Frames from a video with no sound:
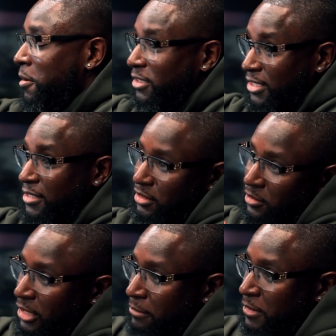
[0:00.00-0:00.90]
on his
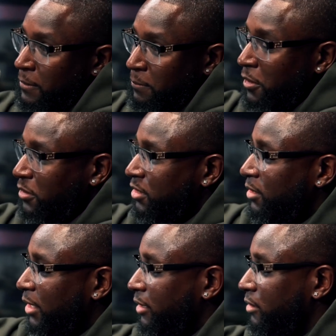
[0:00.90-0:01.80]
Instagram, he be
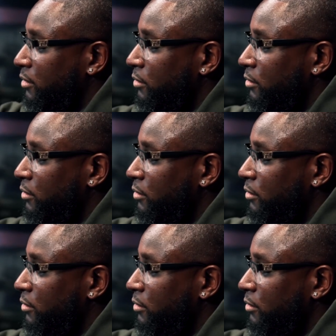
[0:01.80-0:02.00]
posting like